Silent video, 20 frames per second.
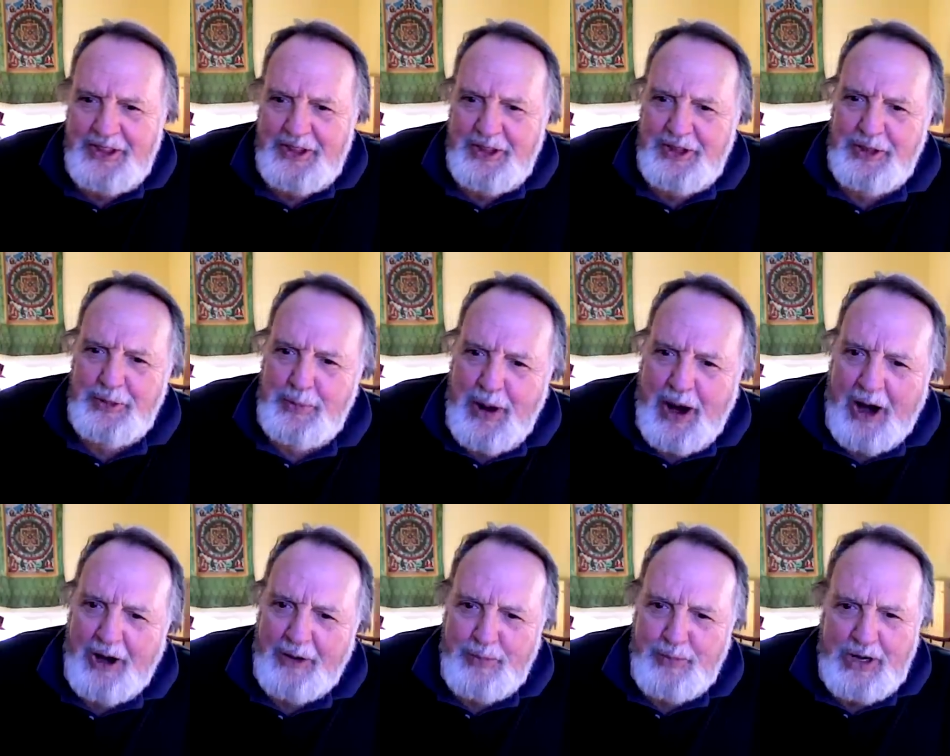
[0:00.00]
the
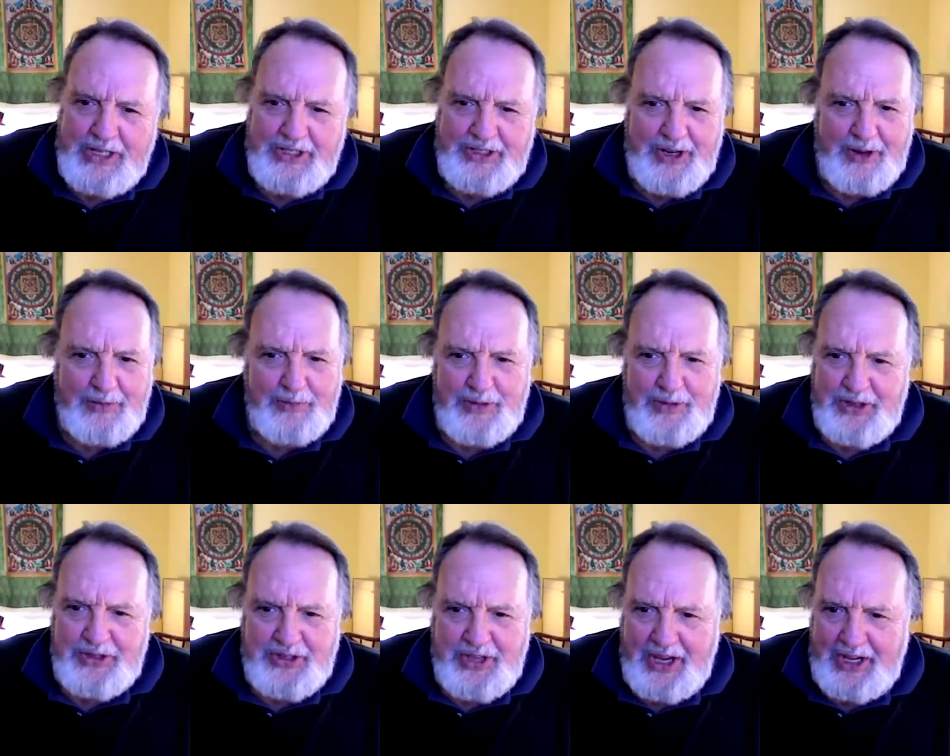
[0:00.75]
parent brings up
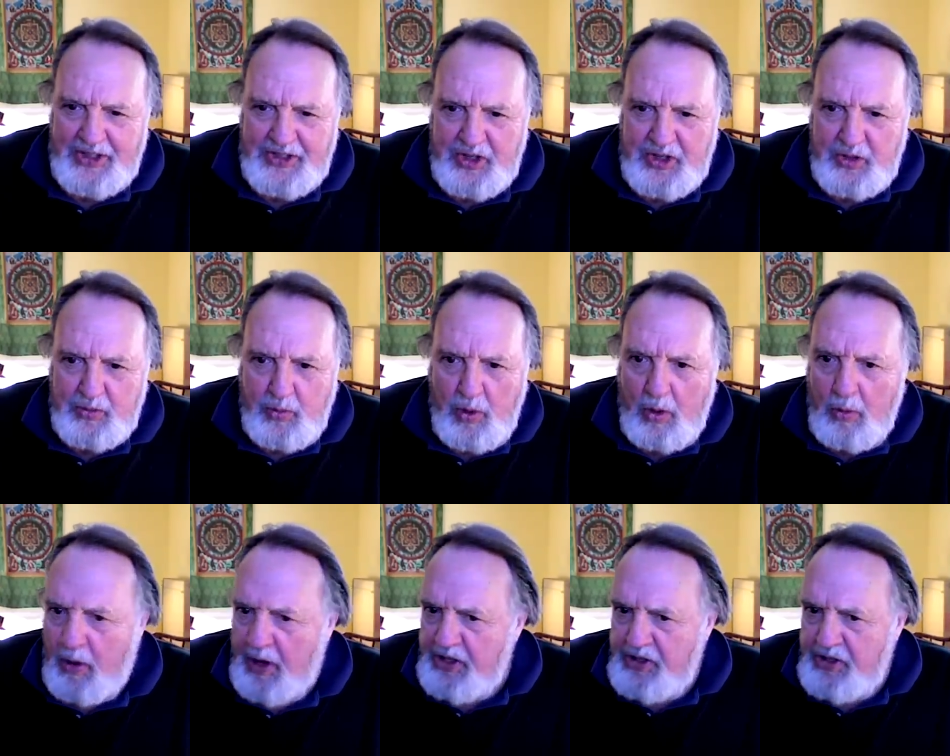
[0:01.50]
this thing and says, Well,
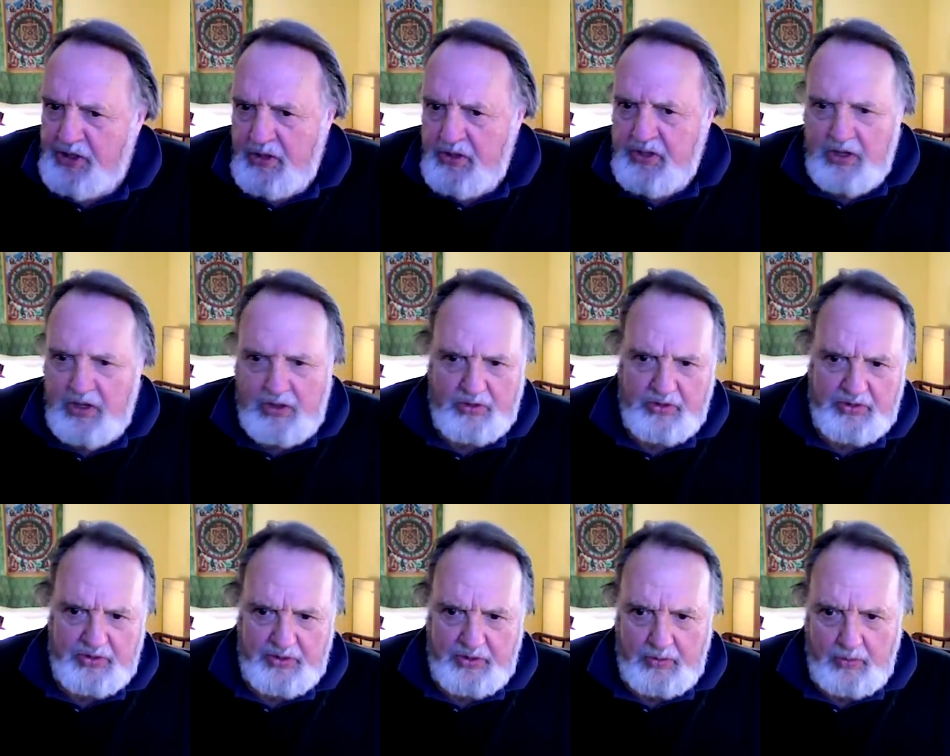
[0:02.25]
what did you
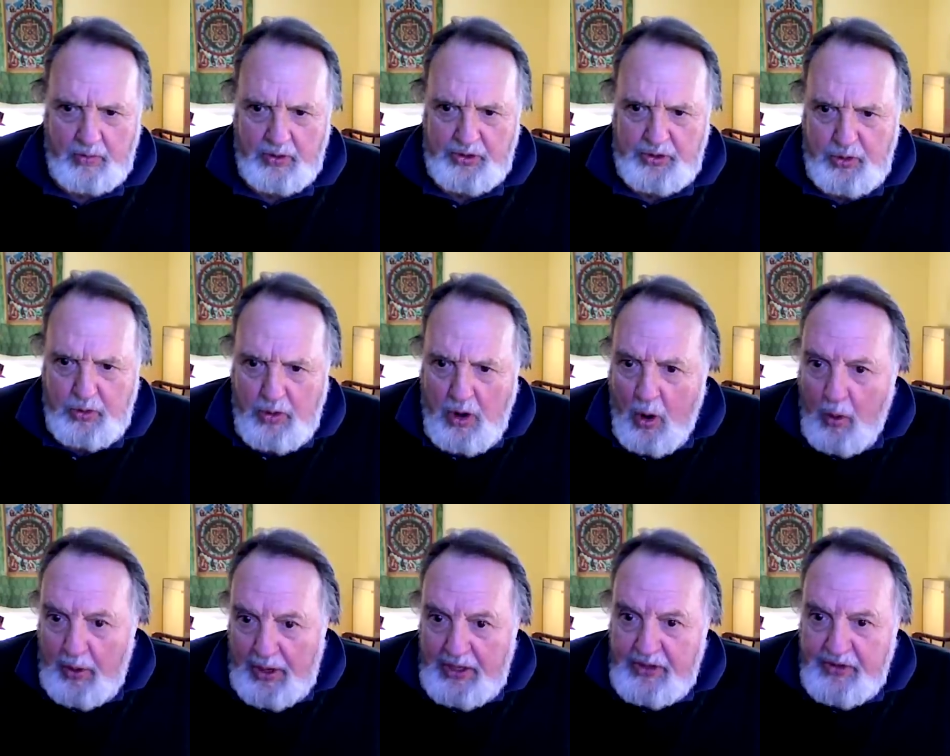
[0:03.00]
choose? Would you
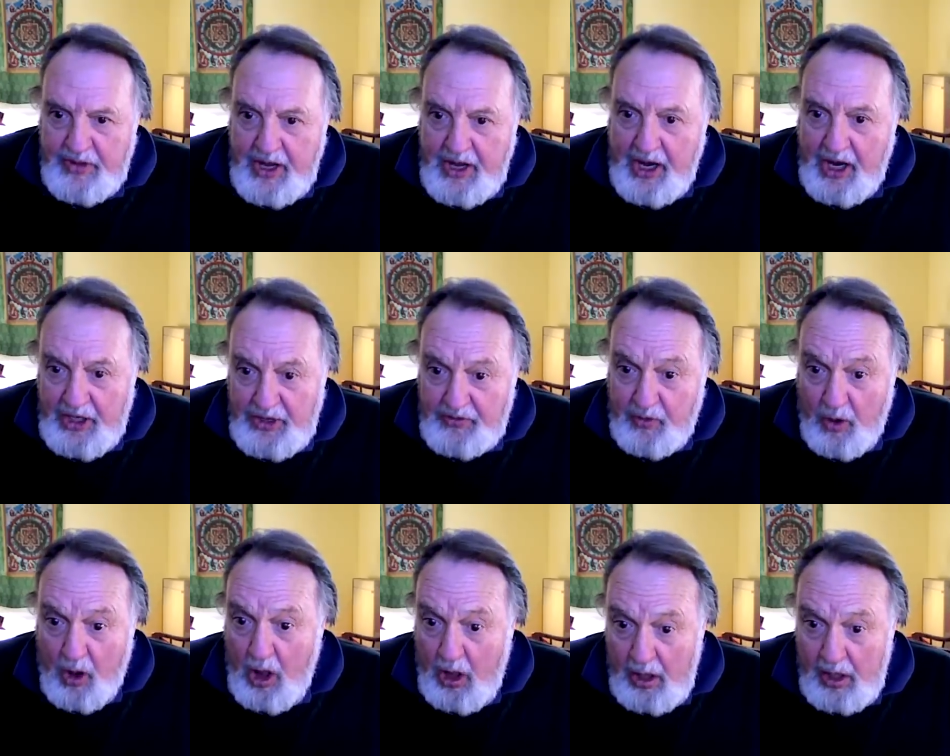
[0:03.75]
go into the ice
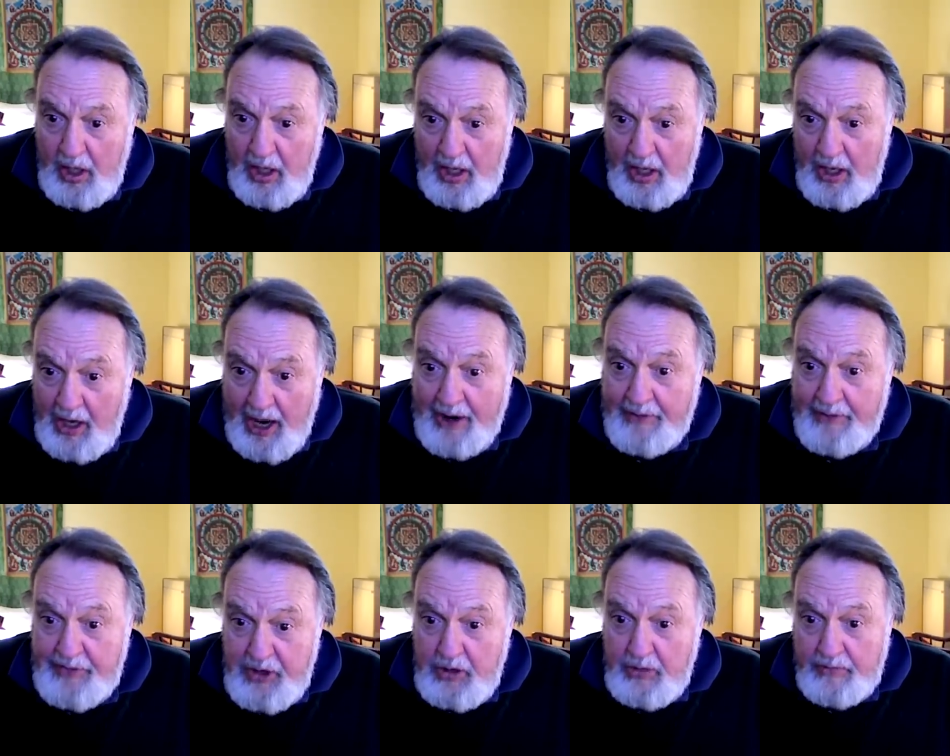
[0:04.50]
ball
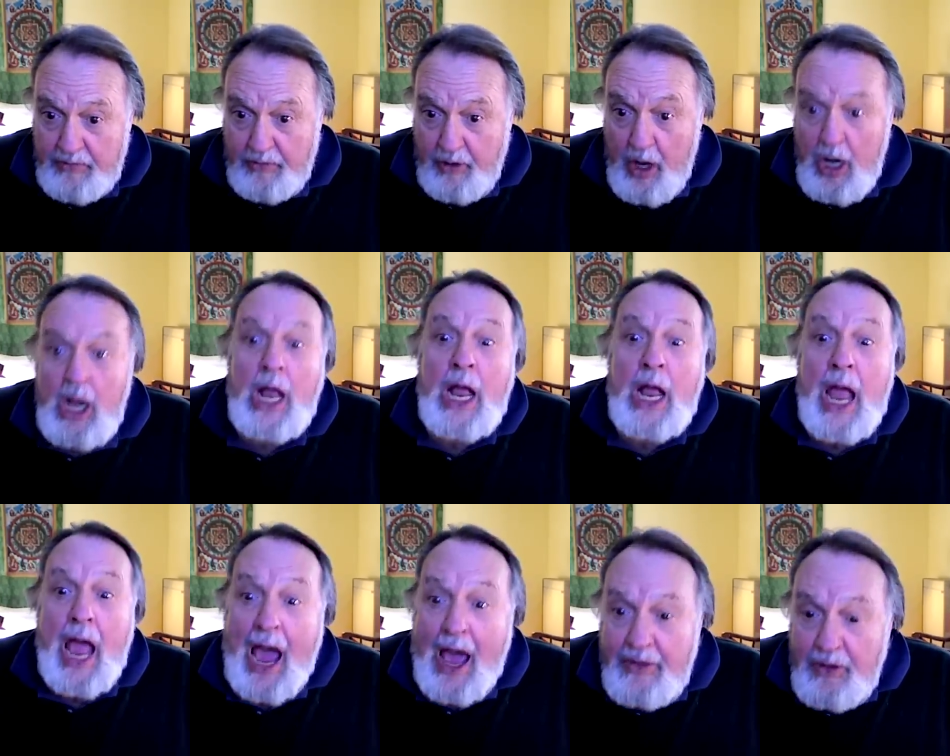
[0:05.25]
after your friend?
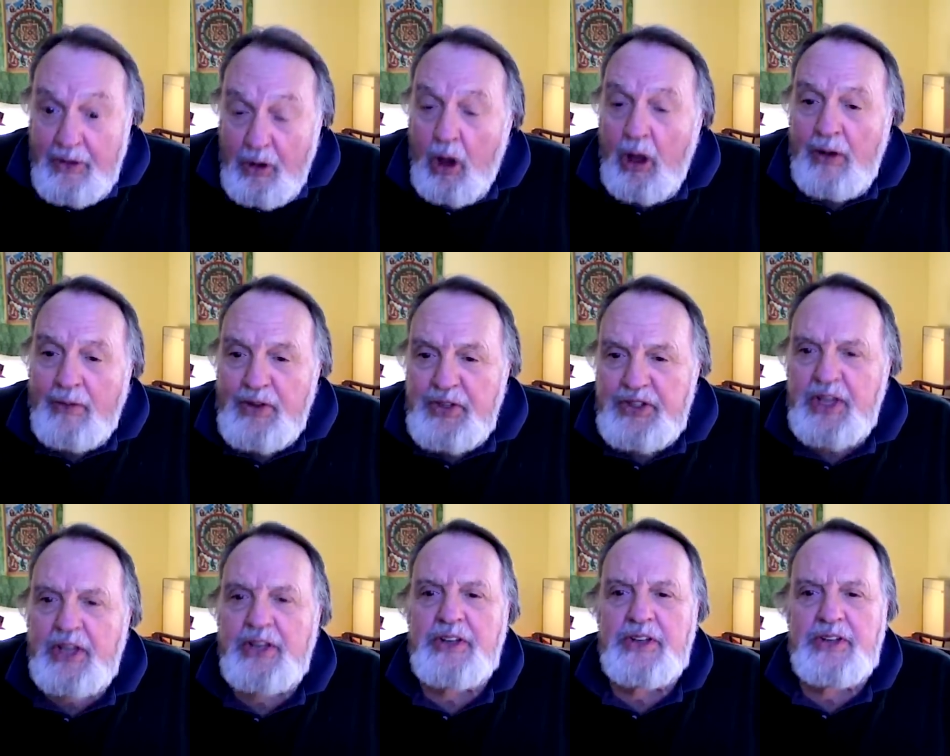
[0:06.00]
And all of a
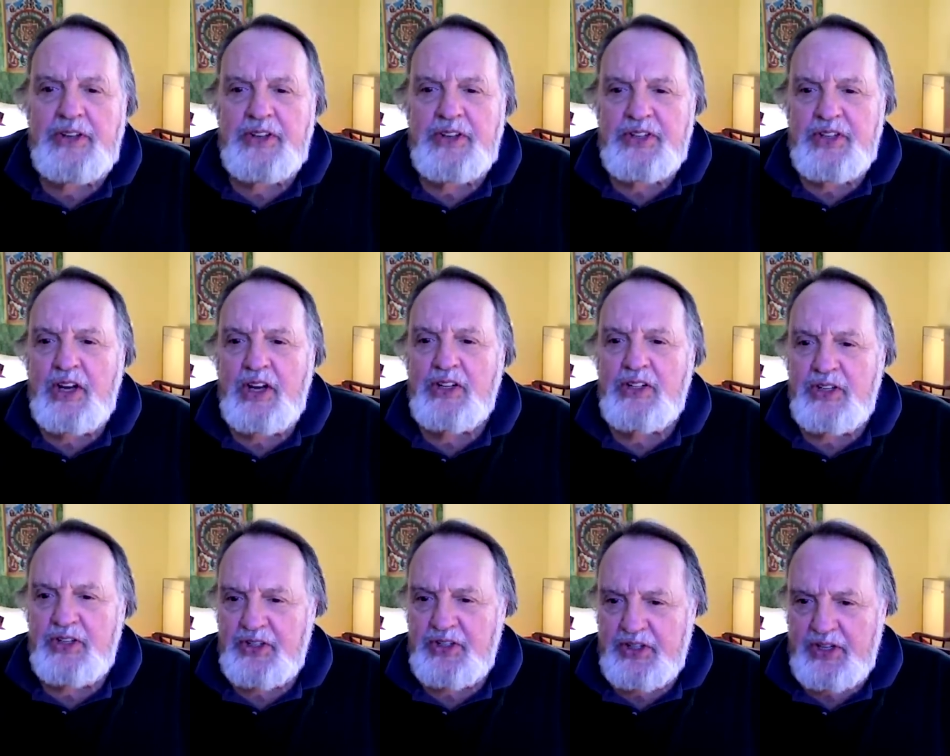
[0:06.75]
sudden, the
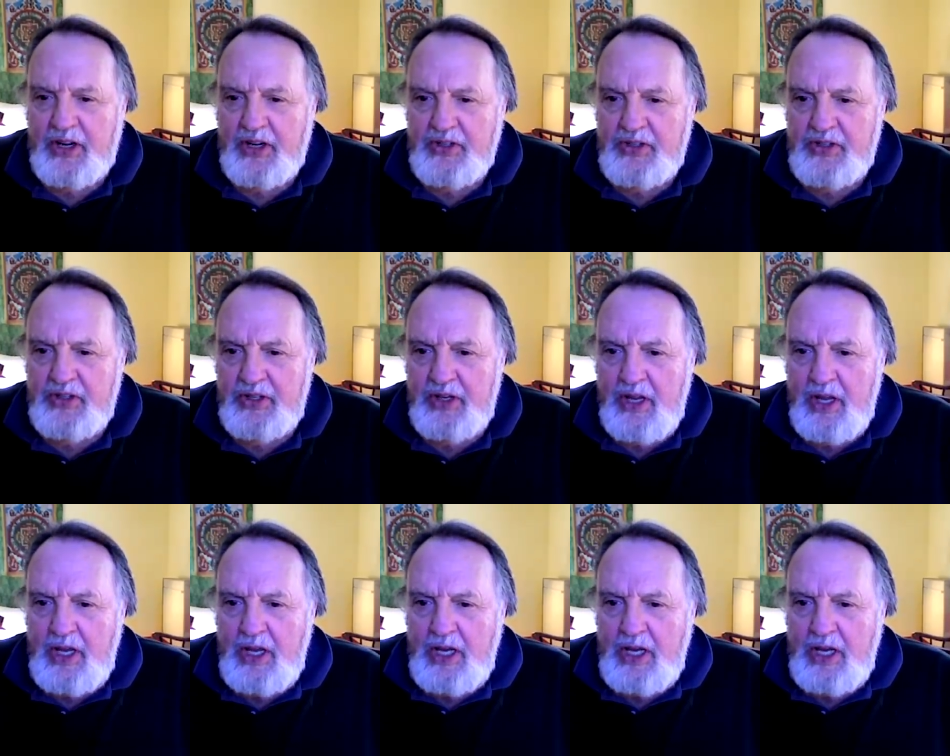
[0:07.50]
discussion starts.